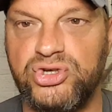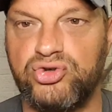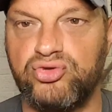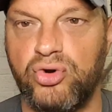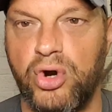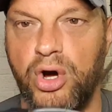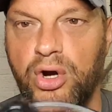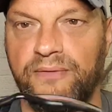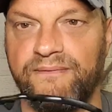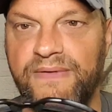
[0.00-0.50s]

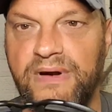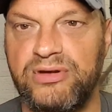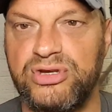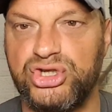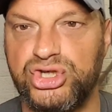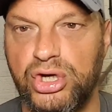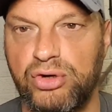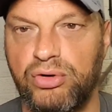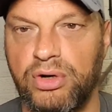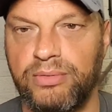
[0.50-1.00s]
strong, very
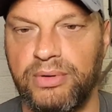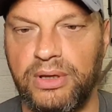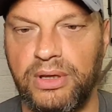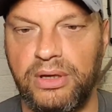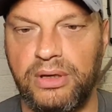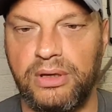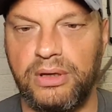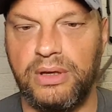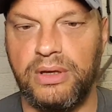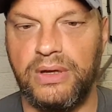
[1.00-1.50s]

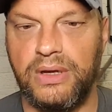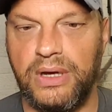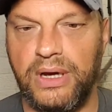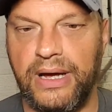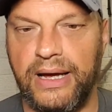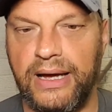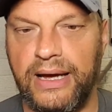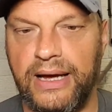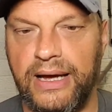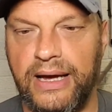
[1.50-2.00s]
durable.
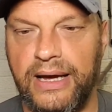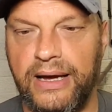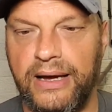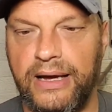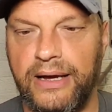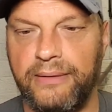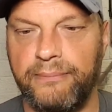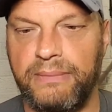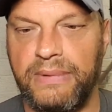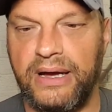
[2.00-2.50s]

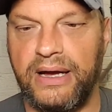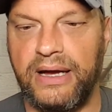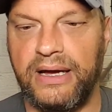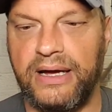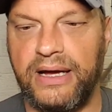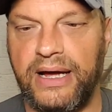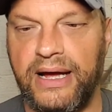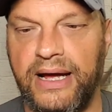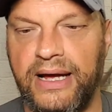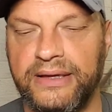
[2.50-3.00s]
Um,
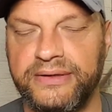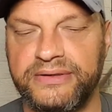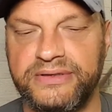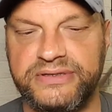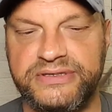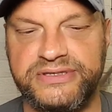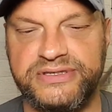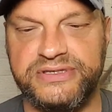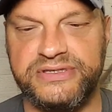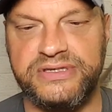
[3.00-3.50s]

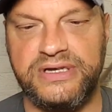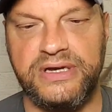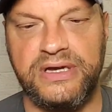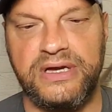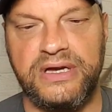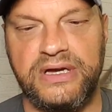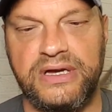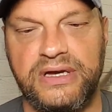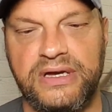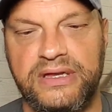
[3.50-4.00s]
and
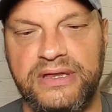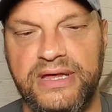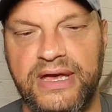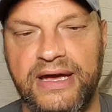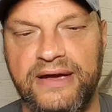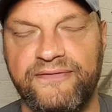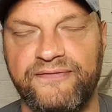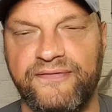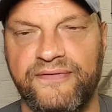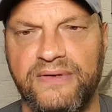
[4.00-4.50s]
they
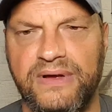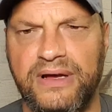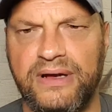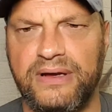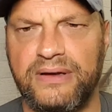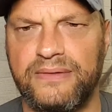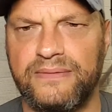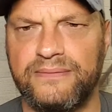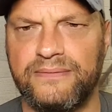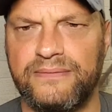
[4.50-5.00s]
have,
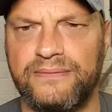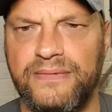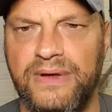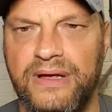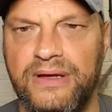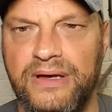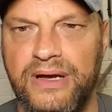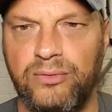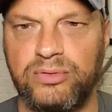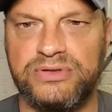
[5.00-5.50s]

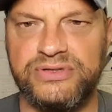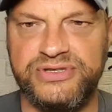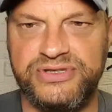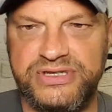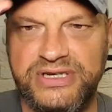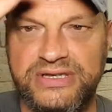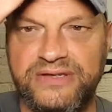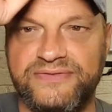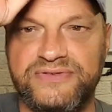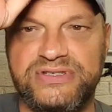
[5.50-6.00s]
I wouldn't
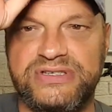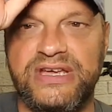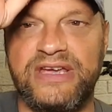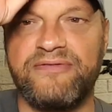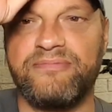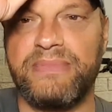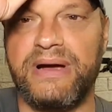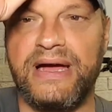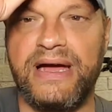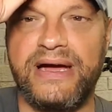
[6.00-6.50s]
say they've
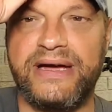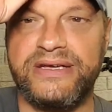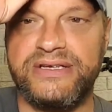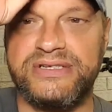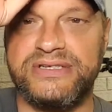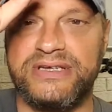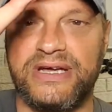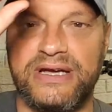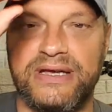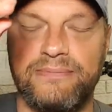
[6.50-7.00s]
saved my
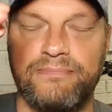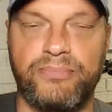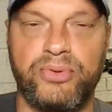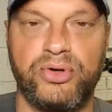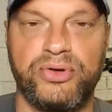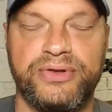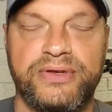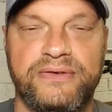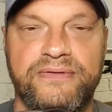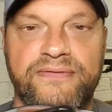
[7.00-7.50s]
eyesight,
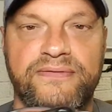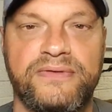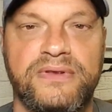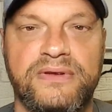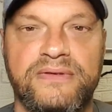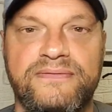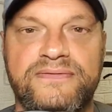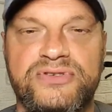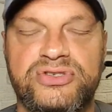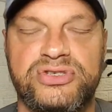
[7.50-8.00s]
but they've,
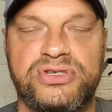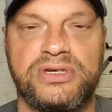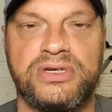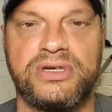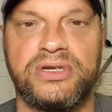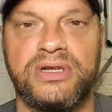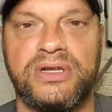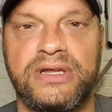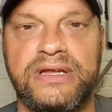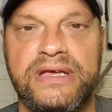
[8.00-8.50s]
they've
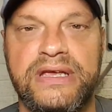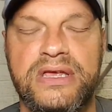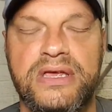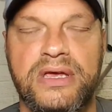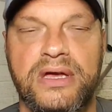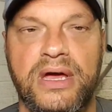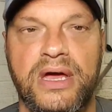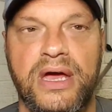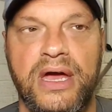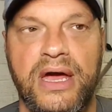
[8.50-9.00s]

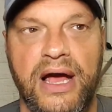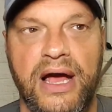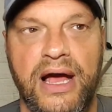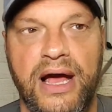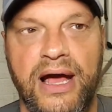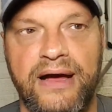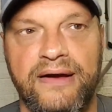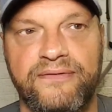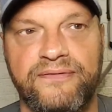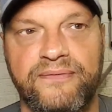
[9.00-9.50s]
certainly,
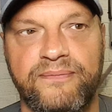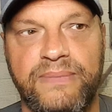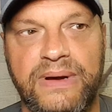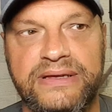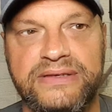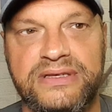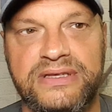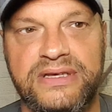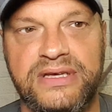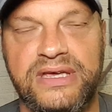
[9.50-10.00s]
I've
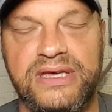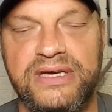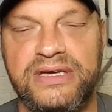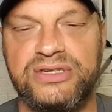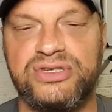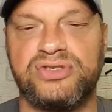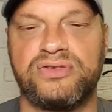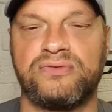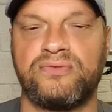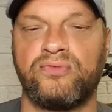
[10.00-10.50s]
had an
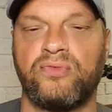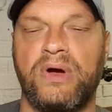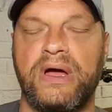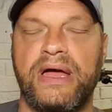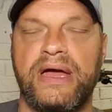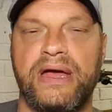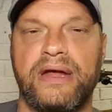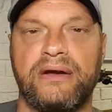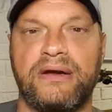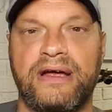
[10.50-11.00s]
occasion
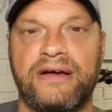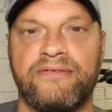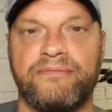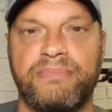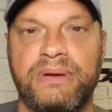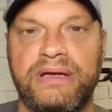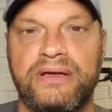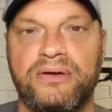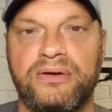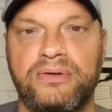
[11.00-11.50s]
where I've
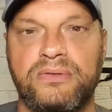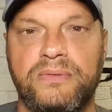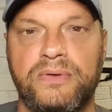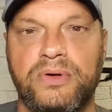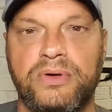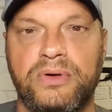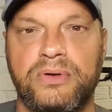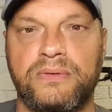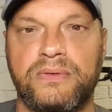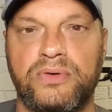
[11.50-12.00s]
been
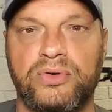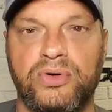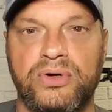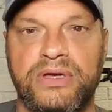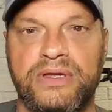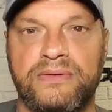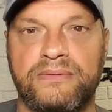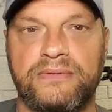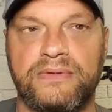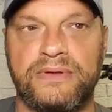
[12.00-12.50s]

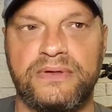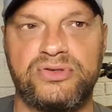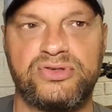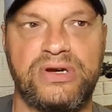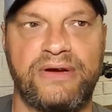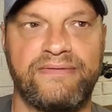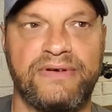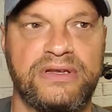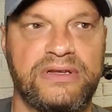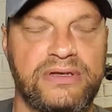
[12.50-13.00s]
going,
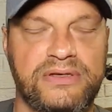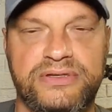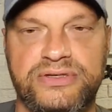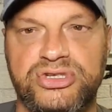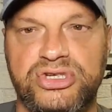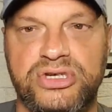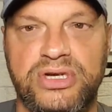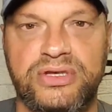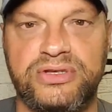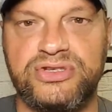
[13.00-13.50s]
travelling at a
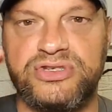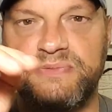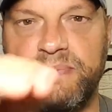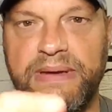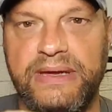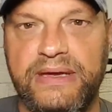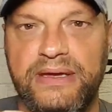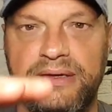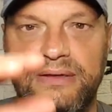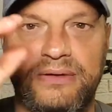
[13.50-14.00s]
certain
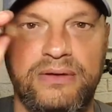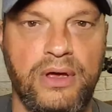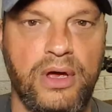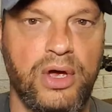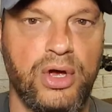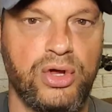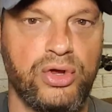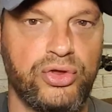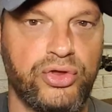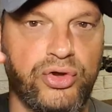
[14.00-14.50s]
speed
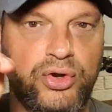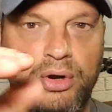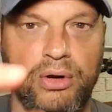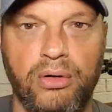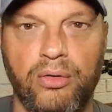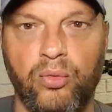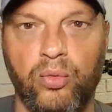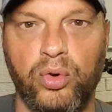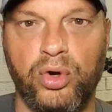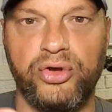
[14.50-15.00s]

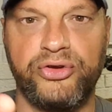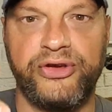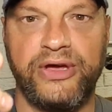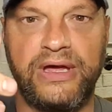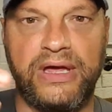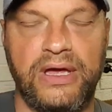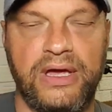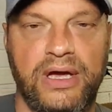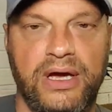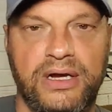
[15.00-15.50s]
through a wood
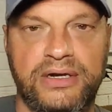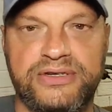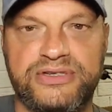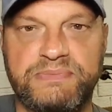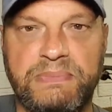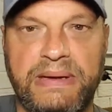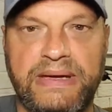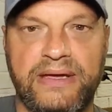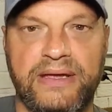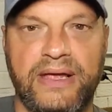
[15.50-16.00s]
and there's
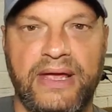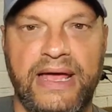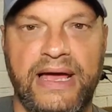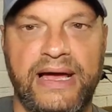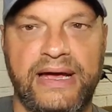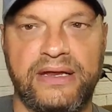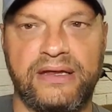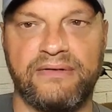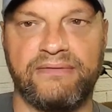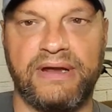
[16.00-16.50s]
been
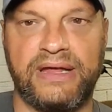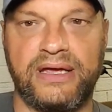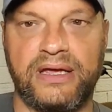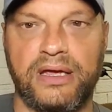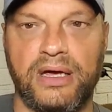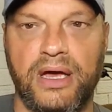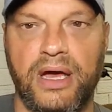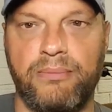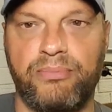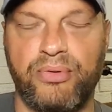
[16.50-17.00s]
kind of
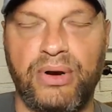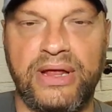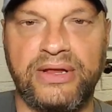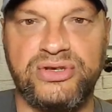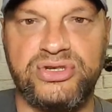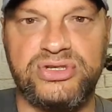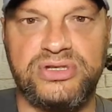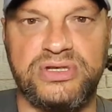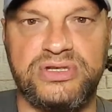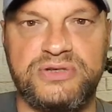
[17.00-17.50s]
like a, a
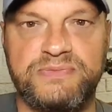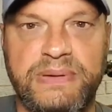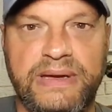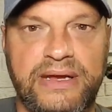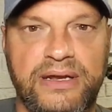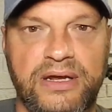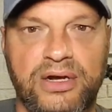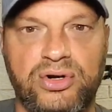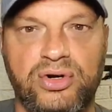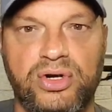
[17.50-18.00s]
branch that's
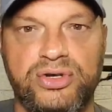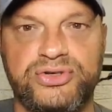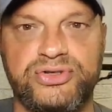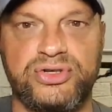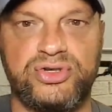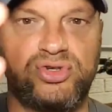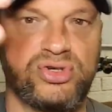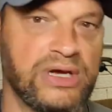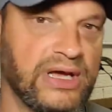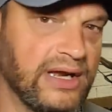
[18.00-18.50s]
been across
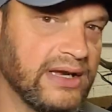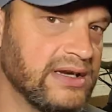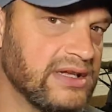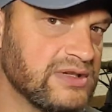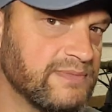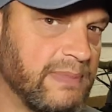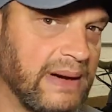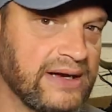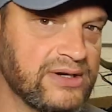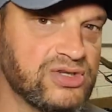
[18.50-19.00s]
the trail and
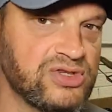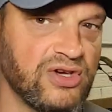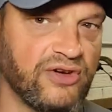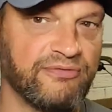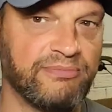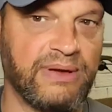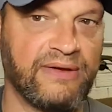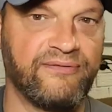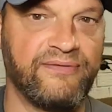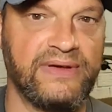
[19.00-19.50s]
it's bashed
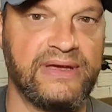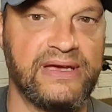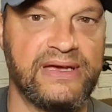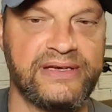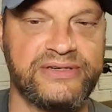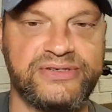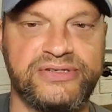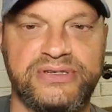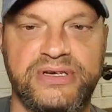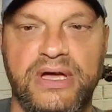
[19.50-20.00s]
off my
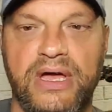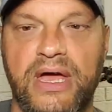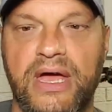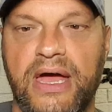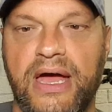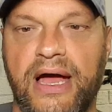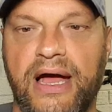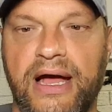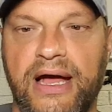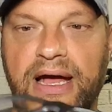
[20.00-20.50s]
face.
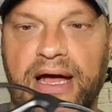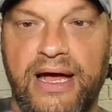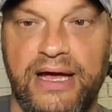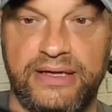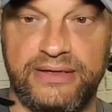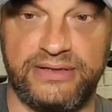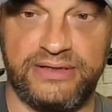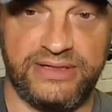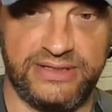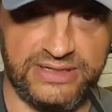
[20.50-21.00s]
Uh,
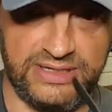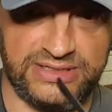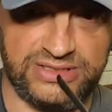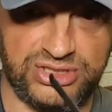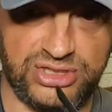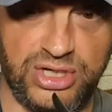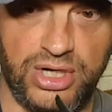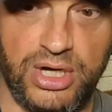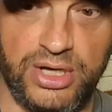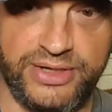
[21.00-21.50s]
and
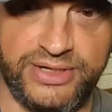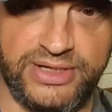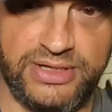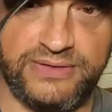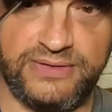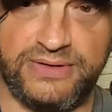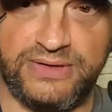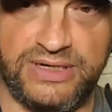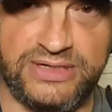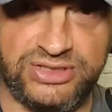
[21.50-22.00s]
it's caught
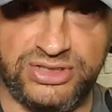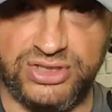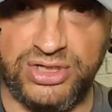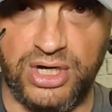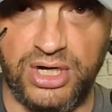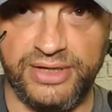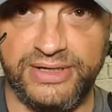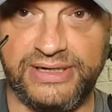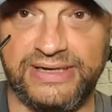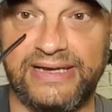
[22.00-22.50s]
the it's
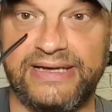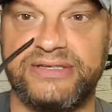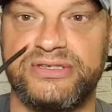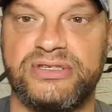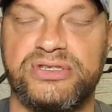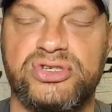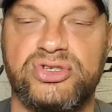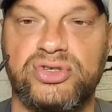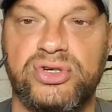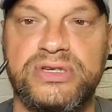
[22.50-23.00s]
caught the
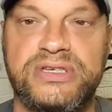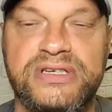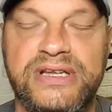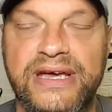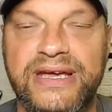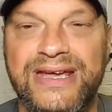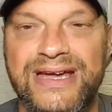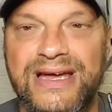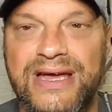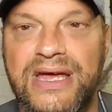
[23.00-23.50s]
glasses. So it's
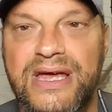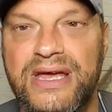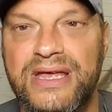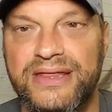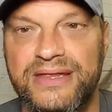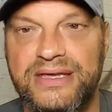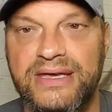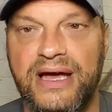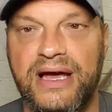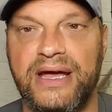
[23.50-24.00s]
like
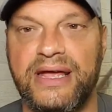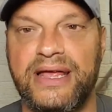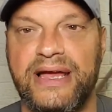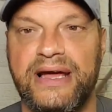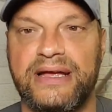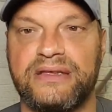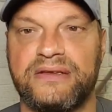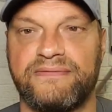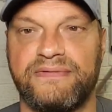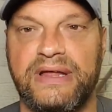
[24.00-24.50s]
they are
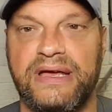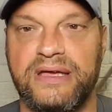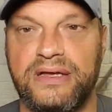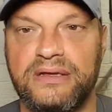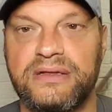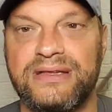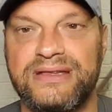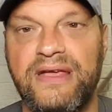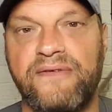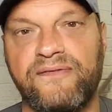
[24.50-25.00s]
kind of
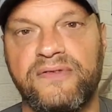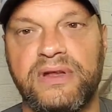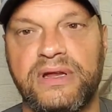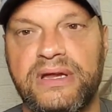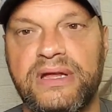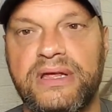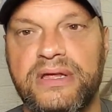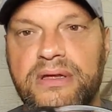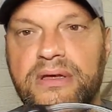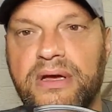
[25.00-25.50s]
like they're
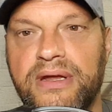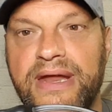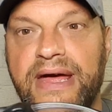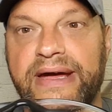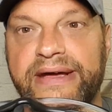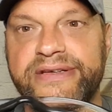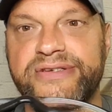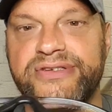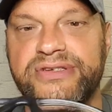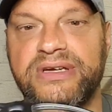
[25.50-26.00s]
definitely an
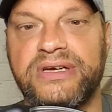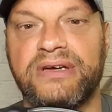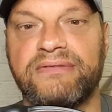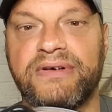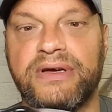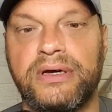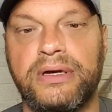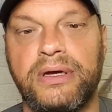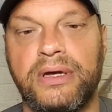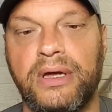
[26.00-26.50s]
eye
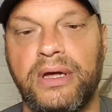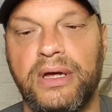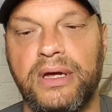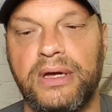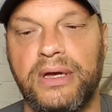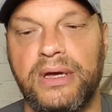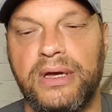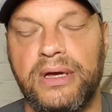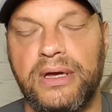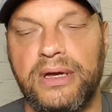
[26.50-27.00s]
saver,
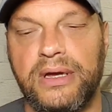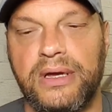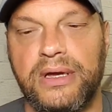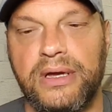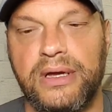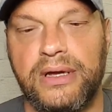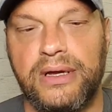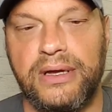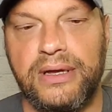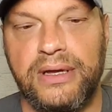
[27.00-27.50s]

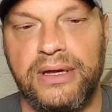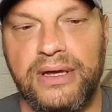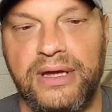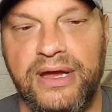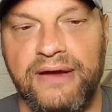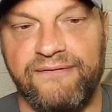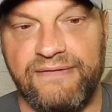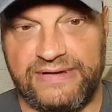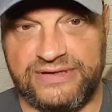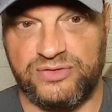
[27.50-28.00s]

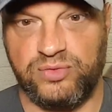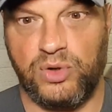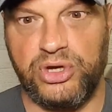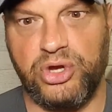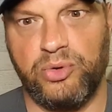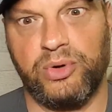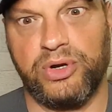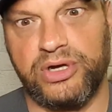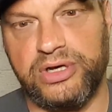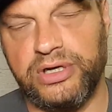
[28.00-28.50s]
if that's what
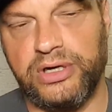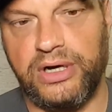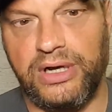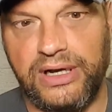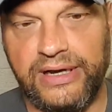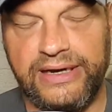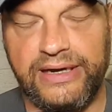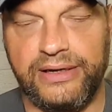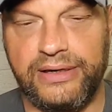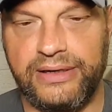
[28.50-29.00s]
you want to
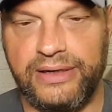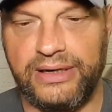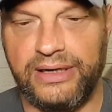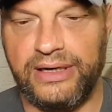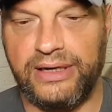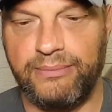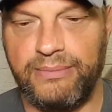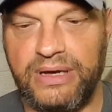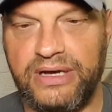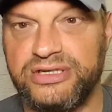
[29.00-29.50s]
call it.
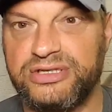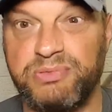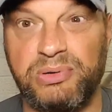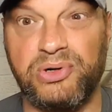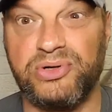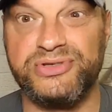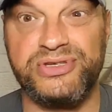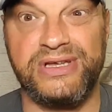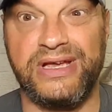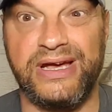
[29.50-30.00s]
Um, I
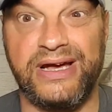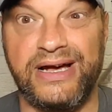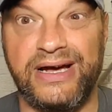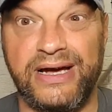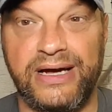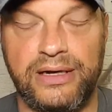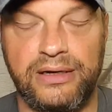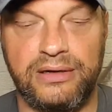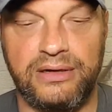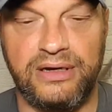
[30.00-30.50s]
suppose they
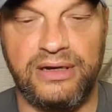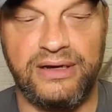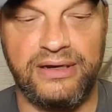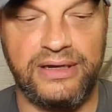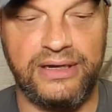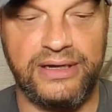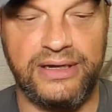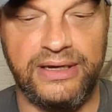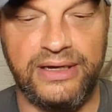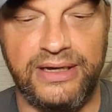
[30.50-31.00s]
are.
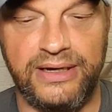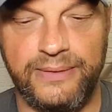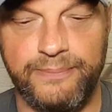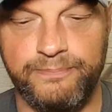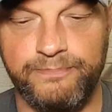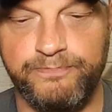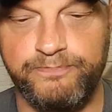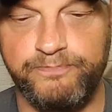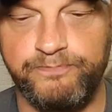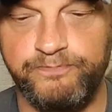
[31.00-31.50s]

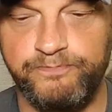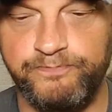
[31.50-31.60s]
Um,